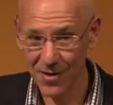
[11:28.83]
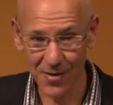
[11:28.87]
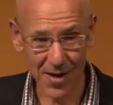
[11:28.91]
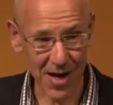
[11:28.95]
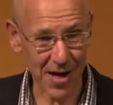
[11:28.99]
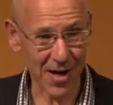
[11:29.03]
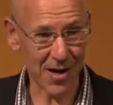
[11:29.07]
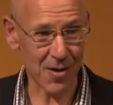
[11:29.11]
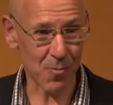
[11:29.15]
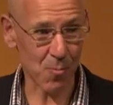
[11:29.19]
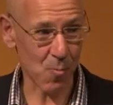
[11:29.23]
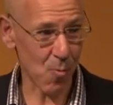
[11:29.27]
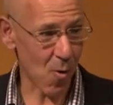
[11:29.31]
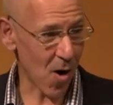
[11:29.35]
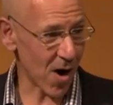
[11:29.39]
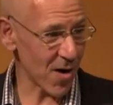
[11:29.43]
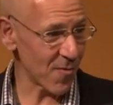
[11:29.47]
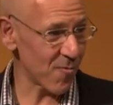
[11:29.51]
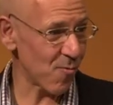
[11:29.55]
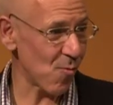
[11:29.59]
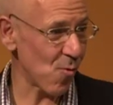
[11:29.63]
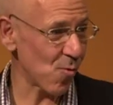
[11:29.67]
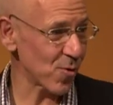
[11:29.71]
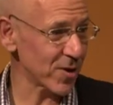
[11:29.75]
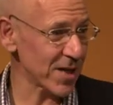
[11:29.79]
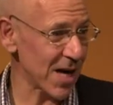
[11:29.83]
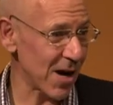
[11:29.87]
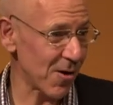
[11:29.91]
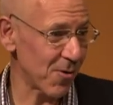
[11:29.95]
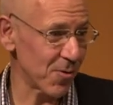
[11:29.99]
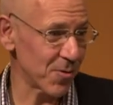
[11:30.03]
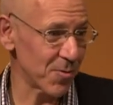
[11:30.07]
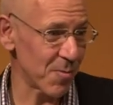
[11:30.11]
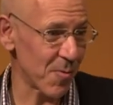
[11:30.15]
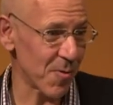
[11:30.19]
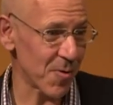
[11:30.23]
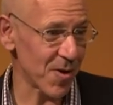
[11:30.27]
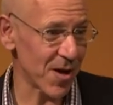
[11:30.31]
Their wife walked out
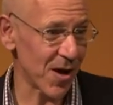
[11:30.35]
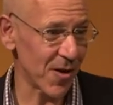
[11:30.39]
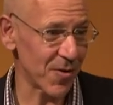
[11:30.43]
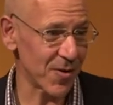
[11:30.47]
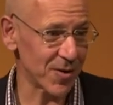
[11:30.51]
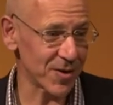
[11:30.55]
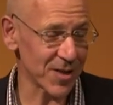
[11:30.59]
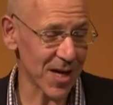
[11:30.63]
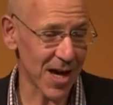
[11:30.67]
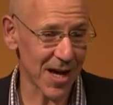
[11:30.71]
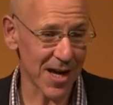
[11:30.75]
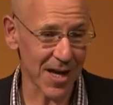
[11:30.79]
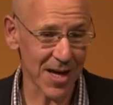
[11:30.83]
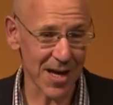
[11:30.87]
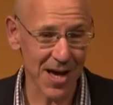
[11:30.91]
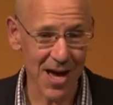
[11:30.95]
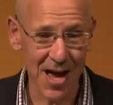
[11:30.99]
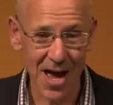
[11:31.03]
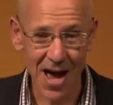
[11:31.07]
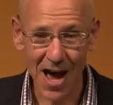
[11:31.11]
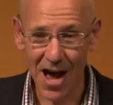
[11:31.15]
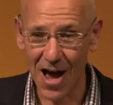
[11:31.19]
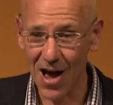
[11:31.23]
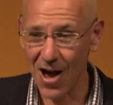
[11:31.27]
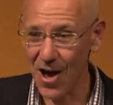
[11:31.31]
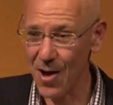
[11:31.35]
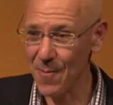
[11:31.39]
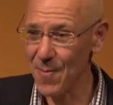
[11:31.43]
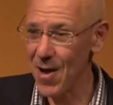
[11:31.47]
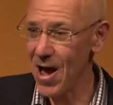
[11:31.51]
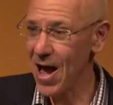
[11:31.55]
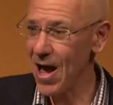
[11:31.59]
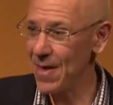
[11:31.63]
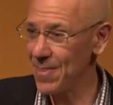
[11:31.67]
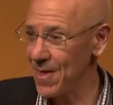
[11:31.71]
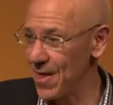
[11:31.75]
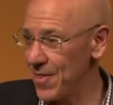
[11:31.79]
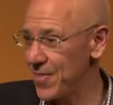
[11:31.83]
on them the other day, um,
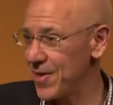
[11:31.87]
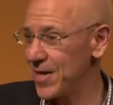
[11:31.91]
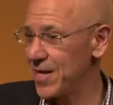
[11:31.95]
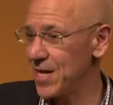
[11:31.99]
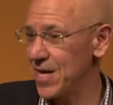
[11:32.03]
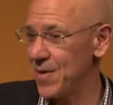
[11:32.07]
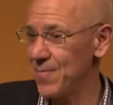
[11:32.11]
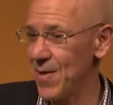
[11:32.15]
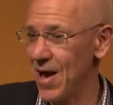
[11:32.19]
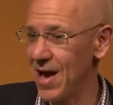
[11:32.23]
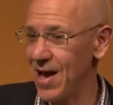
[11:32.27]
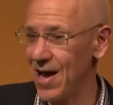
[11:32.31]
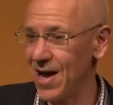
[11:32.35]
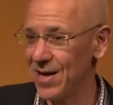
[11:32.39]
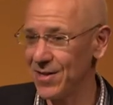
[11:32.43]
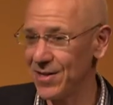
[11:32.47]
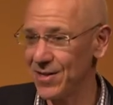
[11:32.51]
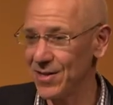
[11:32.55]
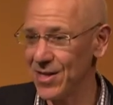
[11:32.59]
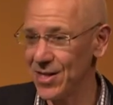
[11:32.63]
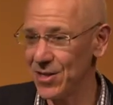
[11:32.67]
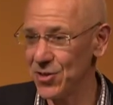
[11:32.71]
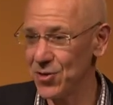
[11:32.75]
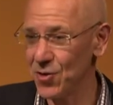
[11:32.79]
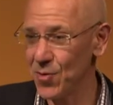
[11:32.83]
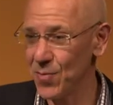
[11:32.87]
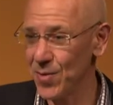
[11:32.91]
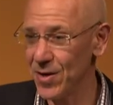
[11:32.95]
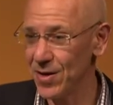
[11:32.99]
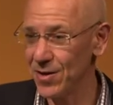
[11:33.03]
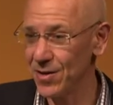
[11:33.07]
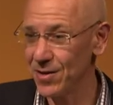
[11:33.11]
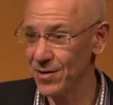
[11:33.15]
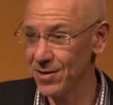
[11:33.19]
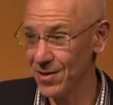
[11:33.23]
and they're thinking about handing their job in.